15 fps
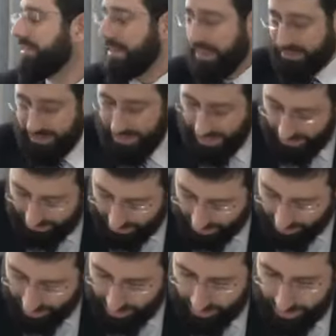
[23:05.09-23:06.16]
That's the
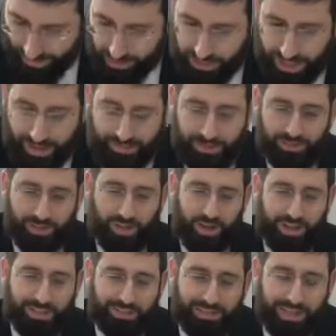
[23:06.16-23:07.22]
answer of the Marsham. It's a
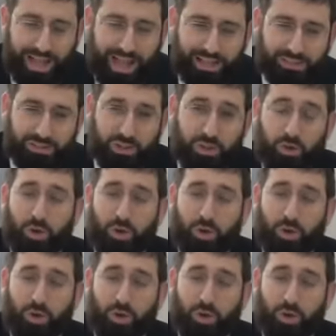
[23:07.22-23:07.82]
Goinistic answer.